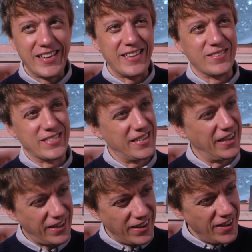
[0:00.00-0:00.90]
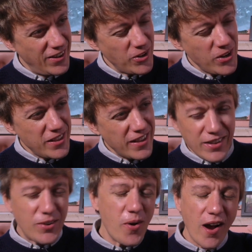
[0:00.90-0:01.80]
He was like, you're in the
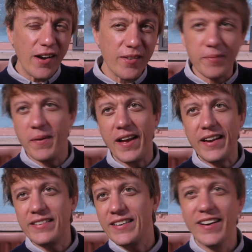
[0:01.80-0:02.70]
Inquirer, man.